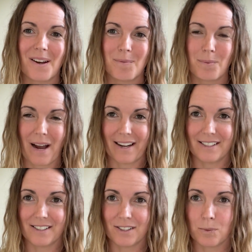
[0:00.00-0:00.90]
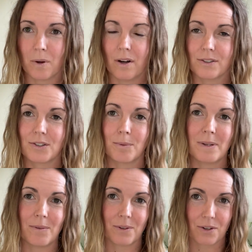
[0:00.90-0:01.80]
practices will also
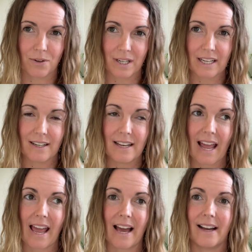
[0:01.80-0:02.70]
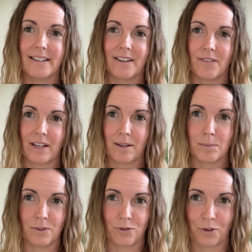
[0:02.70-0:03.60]
be recorded and
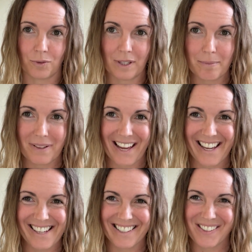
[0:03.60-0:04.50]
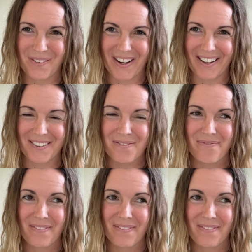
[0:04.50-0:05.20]
available for replay as well.